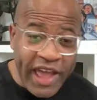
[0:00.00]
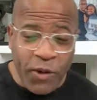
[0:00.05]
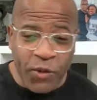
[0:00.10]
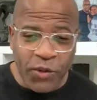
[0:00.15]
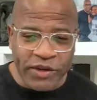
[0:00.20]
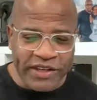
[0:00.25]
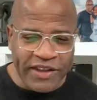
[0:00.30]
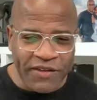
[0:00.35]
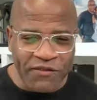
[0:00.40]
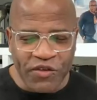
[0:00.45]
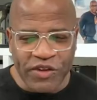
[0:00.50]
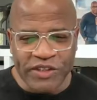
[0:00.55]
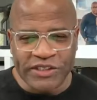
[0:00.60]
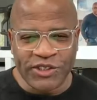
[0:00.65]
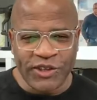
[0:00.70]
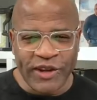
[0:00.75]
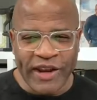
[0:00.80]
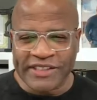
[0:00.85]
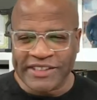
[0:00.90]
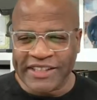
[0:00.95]
hour different,
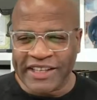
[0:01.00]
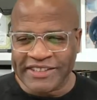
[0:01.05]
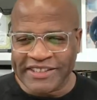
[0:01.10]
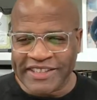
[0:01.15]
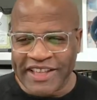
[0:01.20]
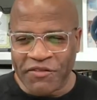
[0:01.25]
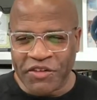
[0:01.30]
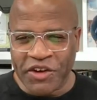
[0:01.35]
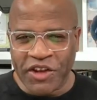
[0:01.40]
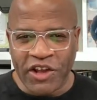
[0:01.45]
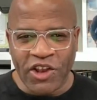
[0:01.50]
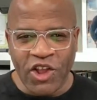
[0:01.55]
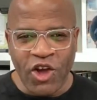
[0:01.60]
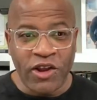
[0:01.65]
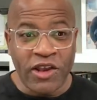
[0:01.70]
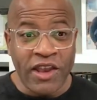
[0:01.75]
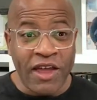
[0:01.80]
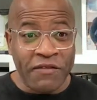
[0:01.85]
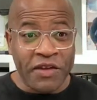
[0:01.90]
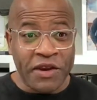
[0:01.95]
so that's at 7 o'clock.
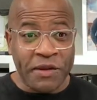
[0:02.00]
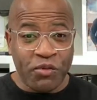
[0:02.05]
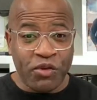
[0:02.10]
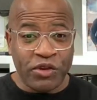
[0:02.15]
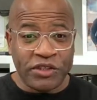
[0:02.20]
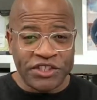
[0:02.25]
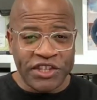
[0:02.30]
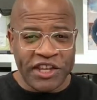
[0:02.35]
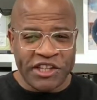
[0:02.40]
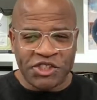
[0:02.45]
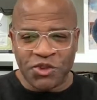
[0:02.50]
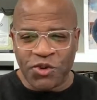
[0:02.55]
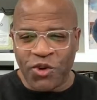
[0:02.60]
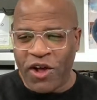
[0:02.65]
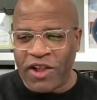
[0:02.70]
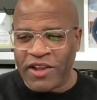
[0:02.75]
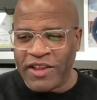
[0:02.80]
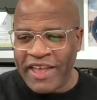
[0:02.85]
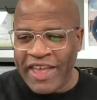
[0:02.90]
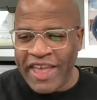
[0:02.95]
Love and appreciate you
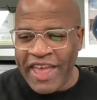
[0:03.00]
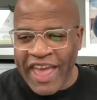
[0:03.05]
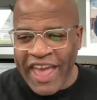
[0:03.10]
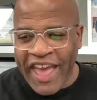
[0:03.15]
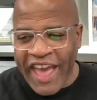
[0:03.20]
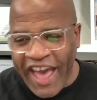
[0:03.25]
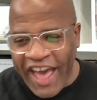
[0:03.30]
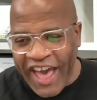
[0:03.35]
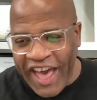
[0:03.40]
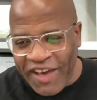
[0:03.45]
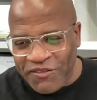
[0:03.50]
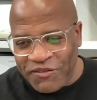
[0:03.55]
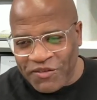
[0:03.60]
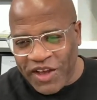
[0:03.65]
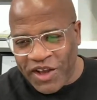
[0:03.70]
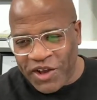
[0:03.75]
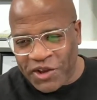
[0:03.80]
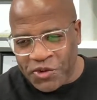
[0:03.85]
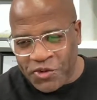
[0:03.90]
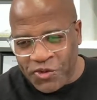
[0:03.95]
all. Have
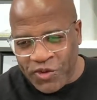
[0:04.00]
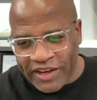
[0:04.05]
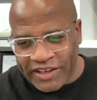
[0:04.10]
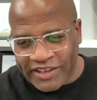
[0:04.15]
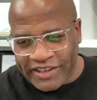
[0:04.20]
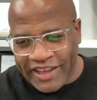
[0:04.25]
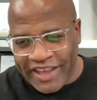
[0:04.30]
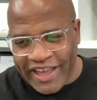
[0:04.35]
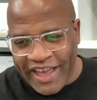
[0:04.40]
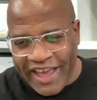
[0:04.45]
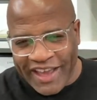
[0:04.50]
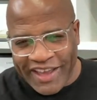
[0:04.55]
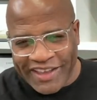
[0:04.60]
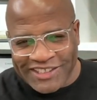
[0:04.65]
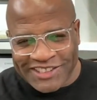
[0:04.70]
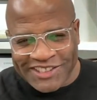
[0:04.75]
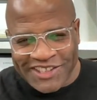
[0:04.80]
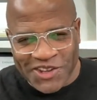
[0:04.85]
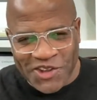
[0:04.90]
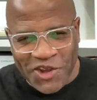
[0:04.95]
a great day,
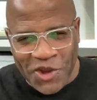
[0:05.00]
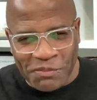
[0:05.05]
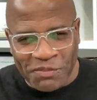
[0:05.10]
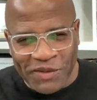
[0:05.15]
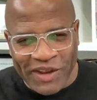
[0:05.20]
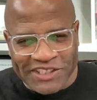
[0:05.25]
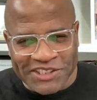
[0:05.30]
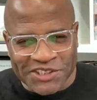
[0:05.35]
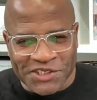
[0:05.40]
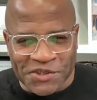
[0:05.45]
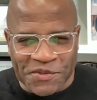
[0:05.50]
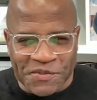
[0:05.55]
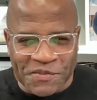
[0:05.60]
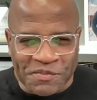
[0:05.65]
guys. God bless you.